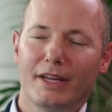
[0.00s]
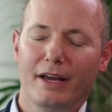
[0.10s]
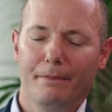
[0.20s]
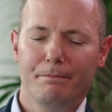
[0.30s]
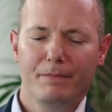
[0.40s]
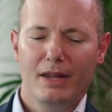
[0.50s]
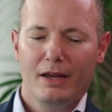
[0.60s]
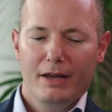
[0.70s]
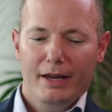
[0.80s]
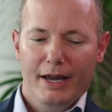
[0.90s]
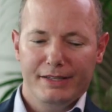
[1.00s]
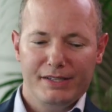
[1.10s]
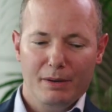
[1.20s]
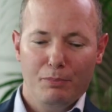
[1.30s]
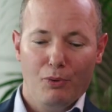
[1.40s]
Yeah. It's
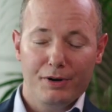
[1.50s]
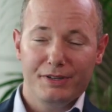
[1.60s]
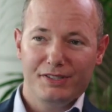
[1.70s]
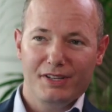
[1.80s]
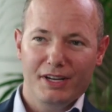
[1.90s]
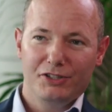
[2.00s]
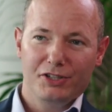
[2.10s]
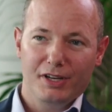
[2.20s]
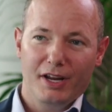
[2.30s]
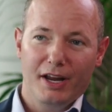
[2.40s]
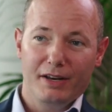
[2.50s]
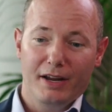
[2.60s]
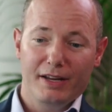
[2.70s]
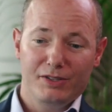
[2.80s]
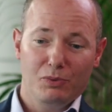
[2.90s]
an important distinction and
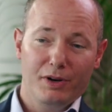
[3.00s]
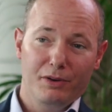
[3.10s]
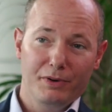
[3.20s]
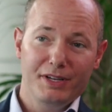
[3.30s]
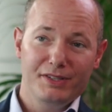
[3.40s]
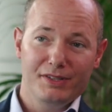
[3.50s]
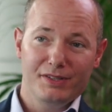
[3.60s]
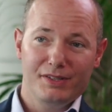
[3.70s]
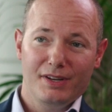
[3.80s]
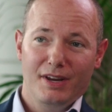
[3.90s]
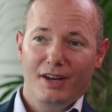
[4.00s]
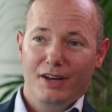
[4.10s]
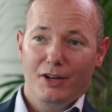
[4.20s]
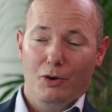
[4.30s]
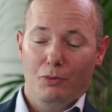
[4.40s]
it's one of the reasons
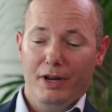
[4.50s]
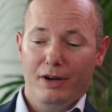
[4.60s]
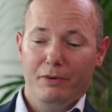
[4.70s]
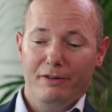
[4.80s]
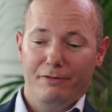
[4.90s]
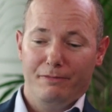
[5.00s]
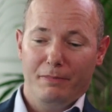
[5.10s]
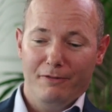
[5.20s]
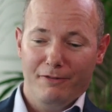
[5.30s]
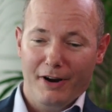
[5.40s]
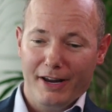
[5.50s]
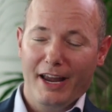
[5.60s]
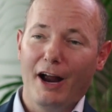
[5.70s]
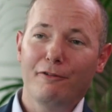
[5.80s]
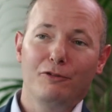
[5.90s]
you know we we've been very
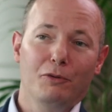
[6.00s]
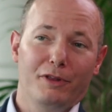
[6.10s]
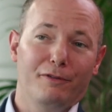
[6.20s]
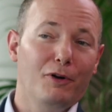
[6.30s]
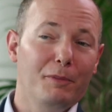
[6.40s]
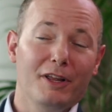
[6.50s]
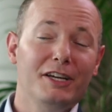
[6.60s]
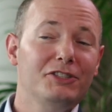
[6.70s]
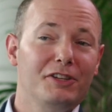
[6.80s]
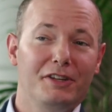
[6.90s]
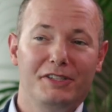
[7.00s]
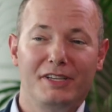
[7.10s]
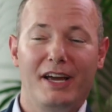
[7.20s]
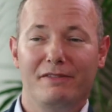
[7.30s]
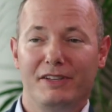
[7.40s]
careful with the formulation and
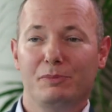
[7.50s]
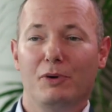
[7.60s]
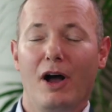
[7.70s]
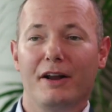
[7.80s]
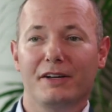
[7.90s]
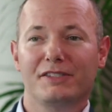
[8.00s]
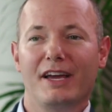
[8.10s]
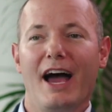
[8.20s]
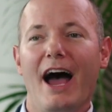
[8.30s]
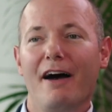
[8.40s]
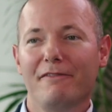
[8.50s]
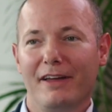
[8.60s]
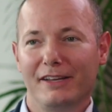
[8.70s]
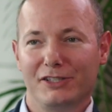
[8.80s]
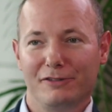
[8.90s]
design of these products to have
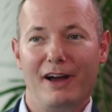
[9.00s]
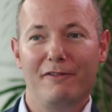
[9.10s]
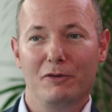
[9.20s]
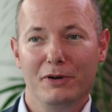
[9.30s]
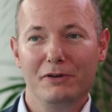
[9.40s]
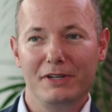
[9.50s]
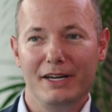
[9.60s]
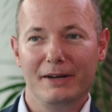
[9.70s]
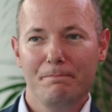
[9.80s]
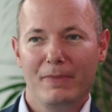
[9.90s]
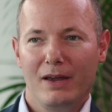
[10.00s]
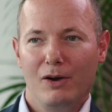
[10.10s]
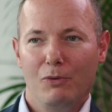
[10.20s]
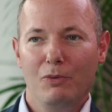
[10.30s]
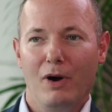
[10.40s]
that survivability.
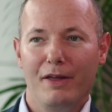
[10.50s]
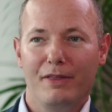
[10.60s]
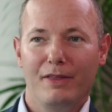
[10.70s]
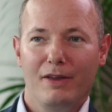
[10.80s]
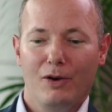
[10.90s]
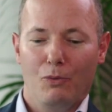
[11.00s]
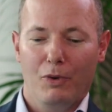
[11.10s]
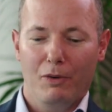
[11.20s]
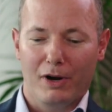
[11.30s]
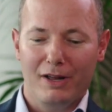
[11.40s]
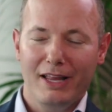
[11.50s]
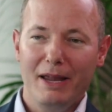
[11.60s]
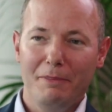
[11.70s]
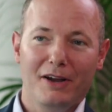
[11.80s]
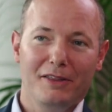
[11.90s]
We want what we're
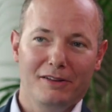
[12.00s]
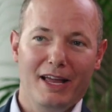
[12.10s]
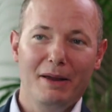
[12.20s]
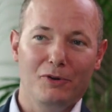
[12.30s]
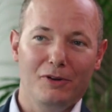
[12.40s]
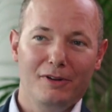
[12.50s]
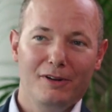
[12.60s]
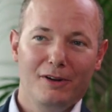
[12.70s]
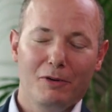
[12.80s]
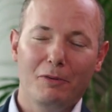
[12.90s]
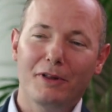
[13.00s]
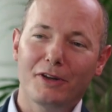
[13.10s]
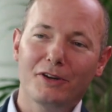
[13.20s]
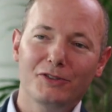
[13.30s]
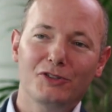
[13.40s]
claiming on the label, we want
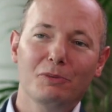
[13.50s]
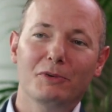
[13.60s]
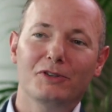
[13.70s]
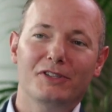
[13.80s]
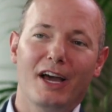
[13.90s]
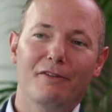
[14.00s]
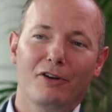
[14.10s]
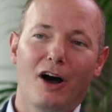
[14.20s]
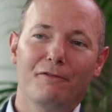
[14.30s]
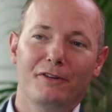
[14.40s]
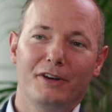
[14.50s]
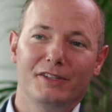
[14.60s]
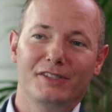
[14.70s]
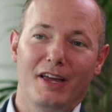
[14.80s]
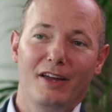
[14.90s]
the consumers to have
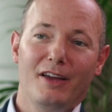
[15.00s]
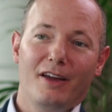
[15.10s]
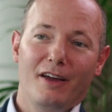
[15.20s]
confidence that